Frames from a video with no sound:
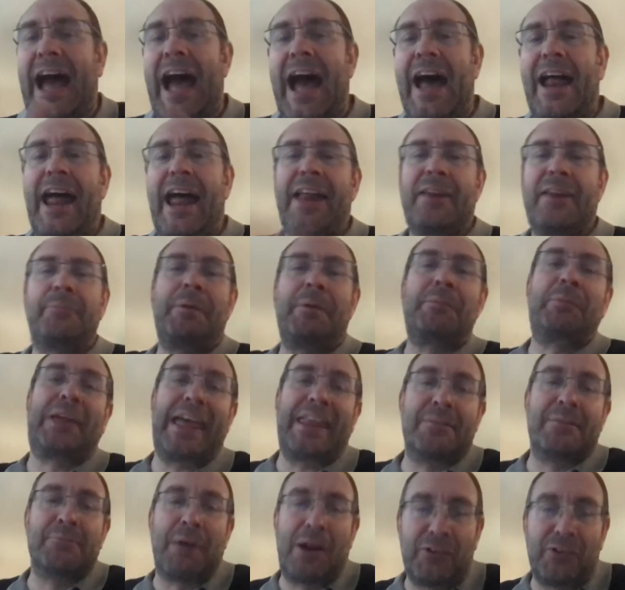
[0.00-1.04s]
how do people
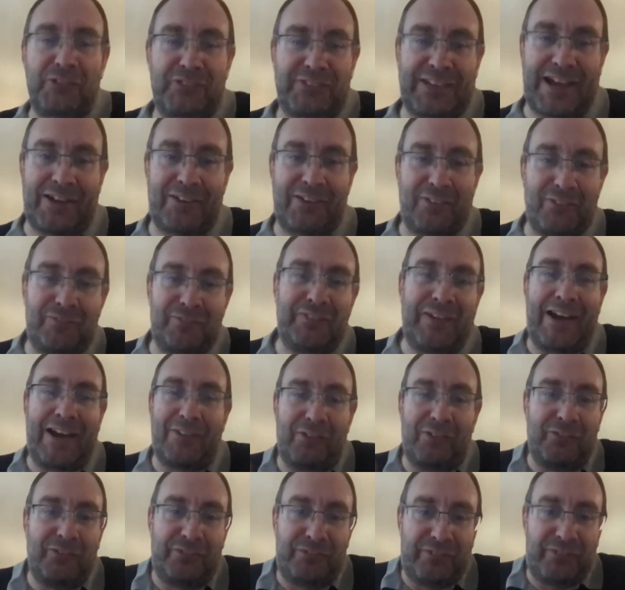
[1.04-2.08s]
get the most out of
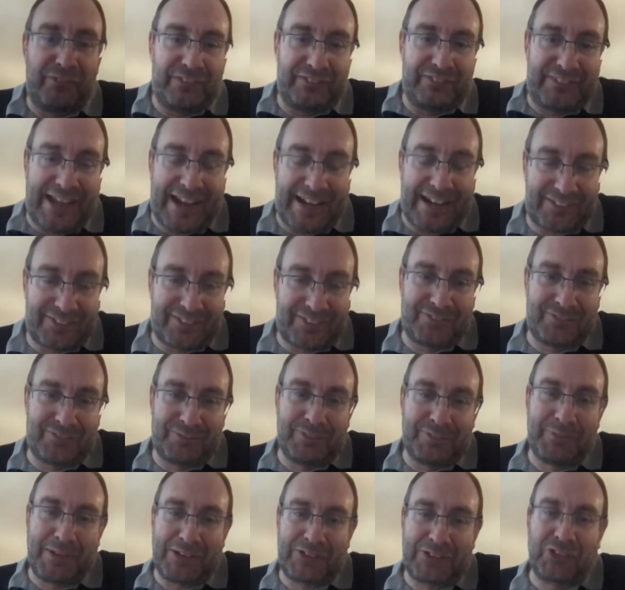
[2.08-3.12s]
DEXT
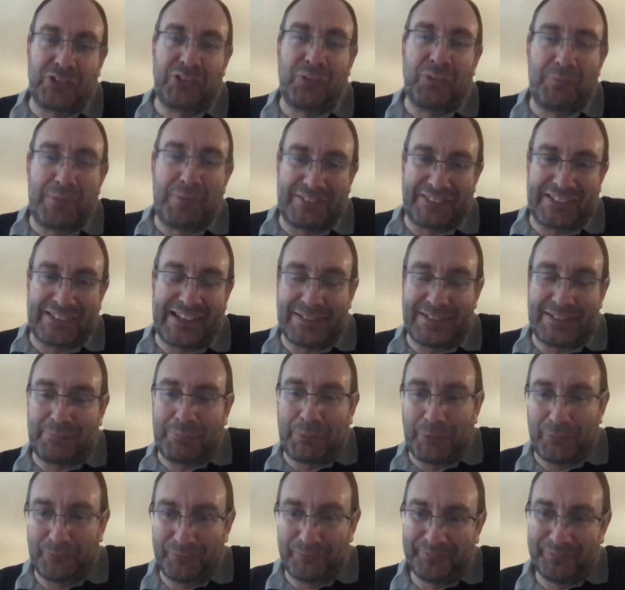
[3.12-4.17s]
to make sure they're not missing anything, Paul?